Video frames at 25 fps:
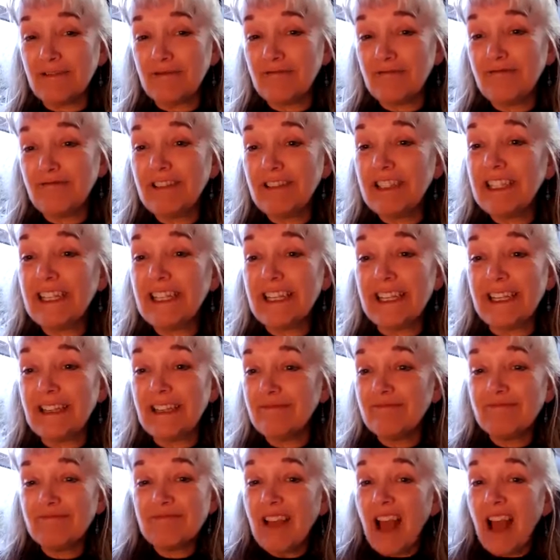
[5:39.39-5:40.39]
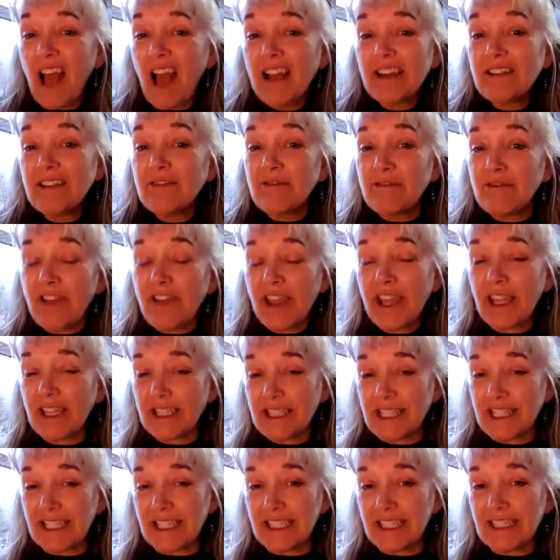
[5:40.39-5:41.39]
really
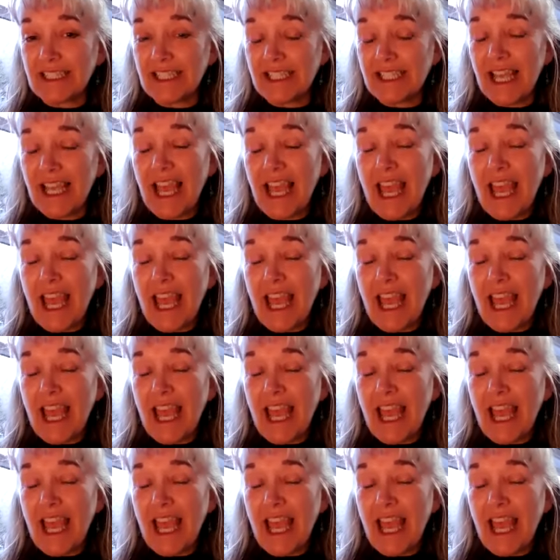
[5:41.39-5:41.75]
unaffected,